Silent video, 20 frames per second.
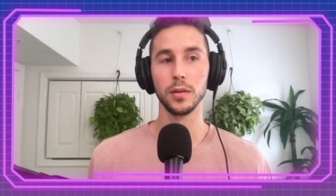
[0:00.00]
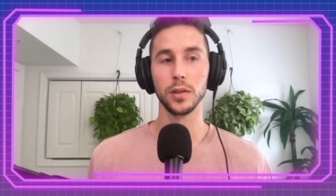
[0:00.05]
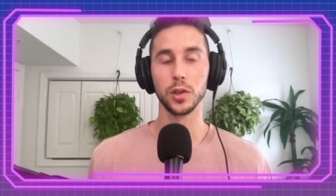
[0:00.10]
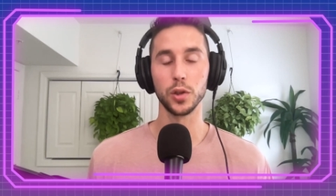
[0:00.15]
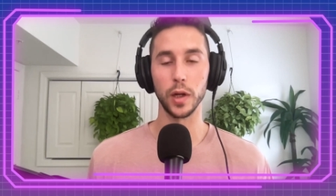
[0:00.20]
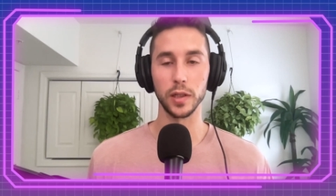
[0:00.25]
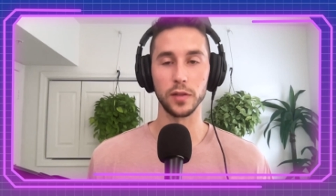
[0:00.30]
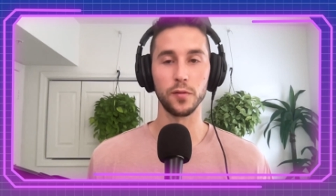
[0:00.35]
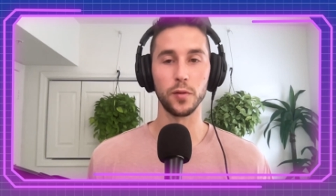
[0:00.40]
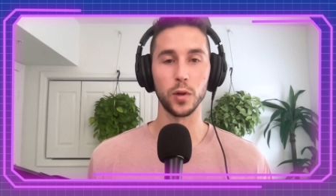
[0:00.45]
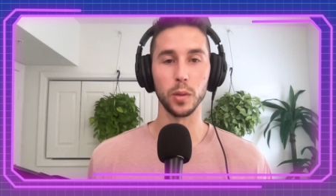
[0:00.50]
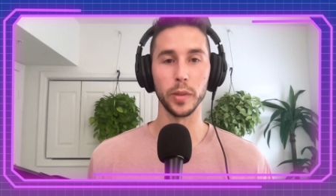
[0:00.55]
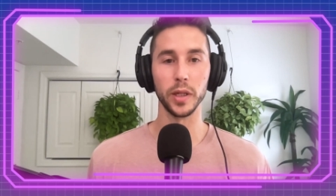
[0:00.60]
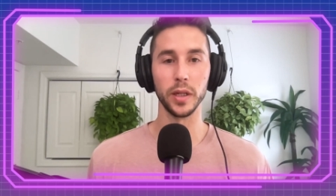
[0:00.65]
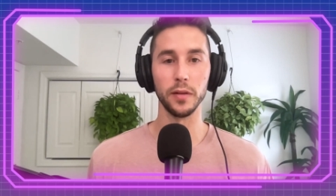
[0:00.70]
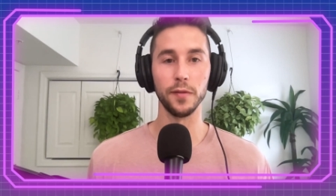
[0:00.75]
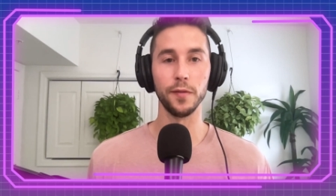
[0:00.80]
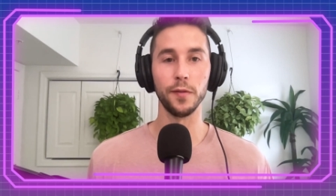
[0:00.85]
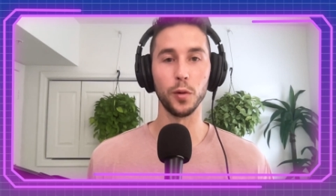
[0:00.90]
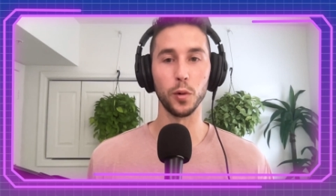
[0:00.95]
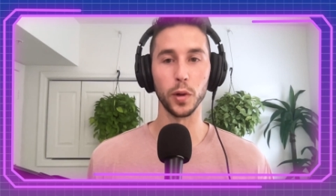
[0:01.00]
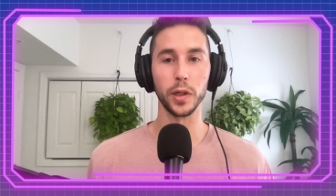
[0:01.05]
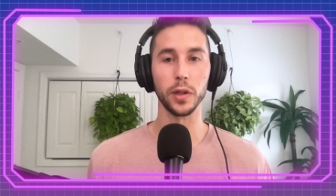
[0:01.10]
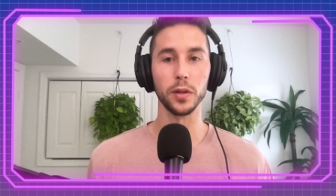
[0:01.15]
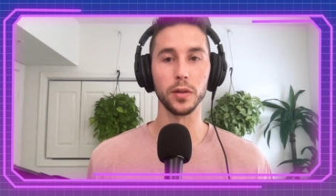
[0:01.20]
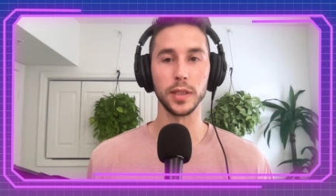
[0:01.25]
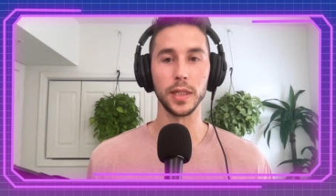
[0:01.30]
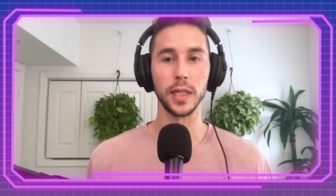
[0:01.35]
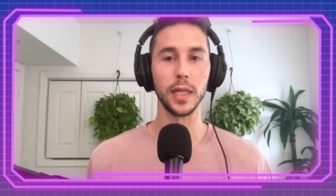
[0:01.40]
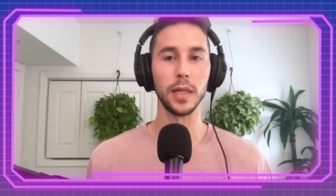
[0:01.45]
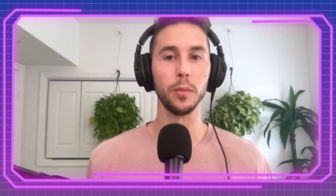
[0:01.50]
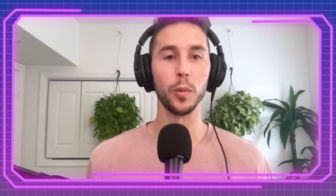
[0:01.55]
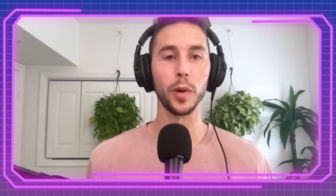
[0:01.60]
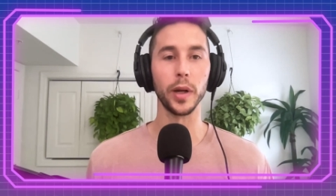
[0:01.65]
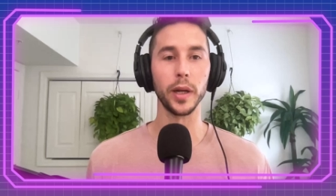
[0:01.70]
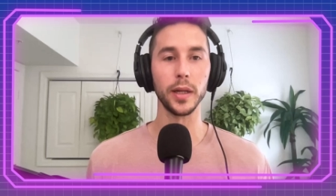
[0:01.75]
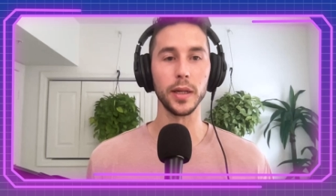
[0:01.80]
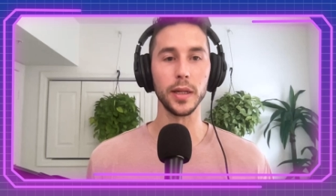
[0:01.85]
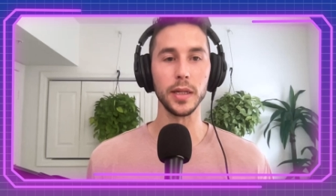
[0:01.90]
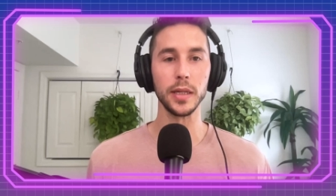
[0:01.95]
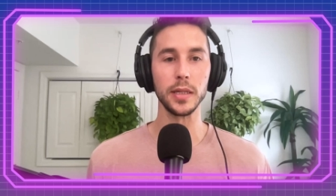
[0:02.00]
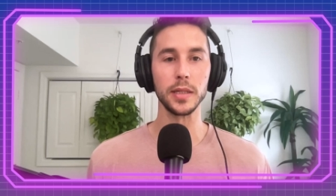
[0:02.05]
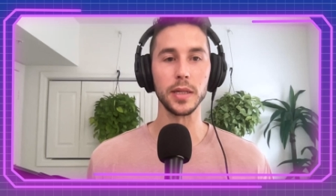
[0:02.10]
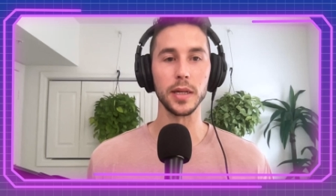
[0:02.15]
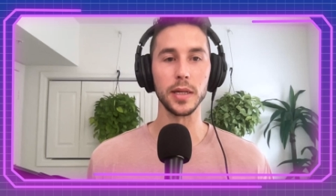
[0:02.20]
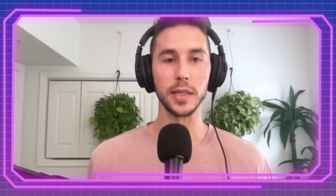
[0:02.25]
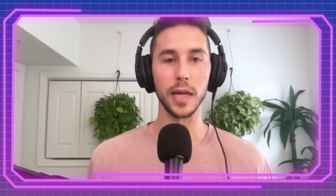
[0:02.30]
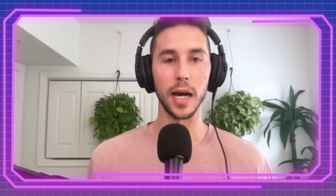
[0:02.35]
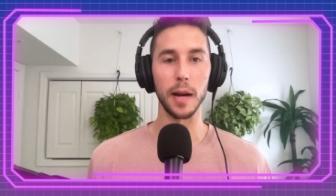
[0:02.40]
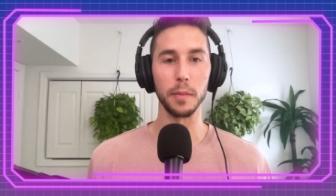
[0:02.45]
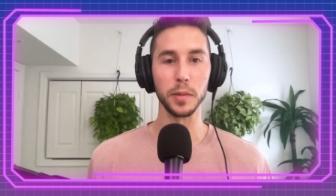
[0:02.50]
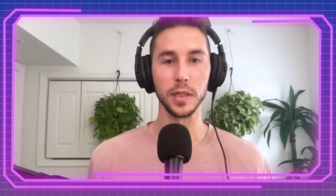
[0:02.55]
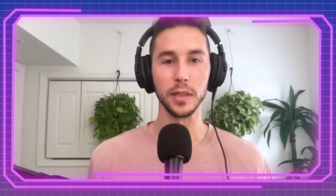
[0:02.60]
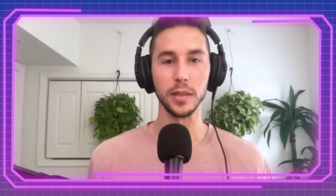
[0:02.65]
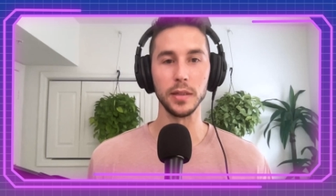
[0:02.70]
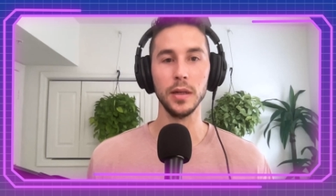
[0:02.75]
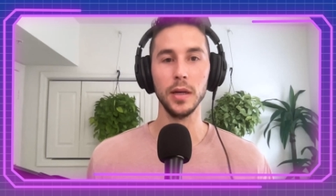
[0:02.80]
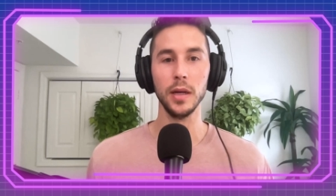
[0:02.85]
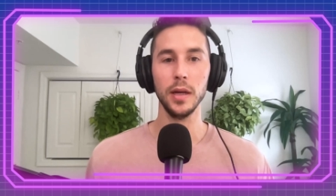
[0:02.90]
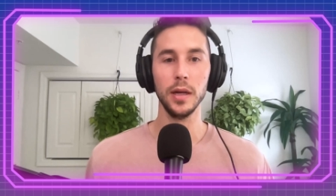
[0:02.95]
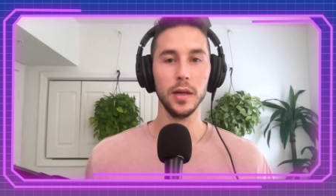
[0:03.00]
transformative for your team when it is adopted.